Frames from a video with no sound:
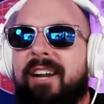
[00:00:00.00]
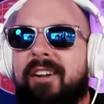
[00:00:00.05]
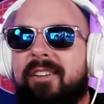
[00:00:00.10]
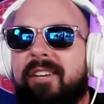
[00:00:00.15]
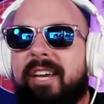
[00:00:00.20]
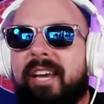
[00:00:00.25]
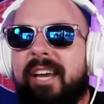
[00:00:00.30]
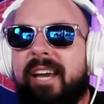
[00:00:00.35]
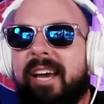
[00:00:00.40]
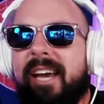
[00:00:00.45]

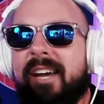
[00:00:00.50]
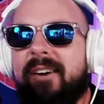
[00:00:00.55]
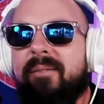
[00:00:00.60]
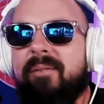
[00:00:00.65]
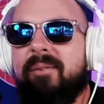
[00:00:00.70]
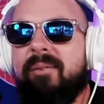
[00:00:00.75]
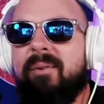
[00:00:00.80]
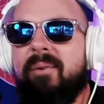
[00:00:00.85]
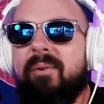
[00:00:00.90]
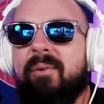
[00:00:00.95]
not only
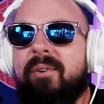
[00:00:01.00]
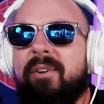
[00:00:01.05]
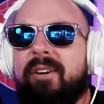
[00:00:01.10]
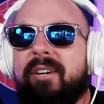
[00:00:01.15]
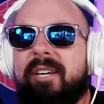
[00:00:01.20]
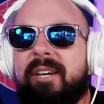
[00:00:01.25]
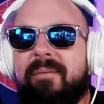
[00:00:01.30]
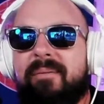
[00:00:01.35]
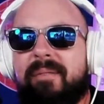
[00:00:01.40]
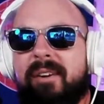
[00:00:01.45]
a
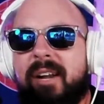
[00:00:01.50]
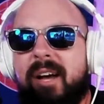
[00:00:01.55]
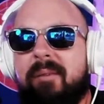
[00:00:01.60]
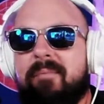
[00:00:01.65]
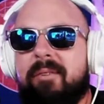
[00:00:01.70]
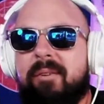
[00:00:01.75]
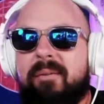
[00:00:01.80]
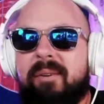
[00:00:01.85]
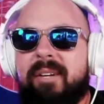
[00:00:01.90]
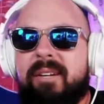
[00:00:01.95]
really
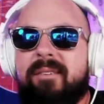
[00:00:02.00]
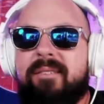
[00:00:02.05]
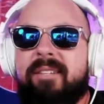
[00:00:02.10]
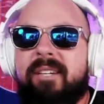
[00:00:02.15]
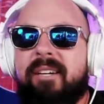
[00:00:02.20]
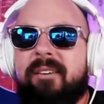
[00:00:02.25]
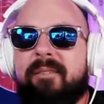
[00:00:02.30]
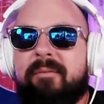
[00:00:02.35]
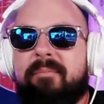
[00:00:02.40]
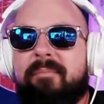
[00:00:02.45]
phenomenal window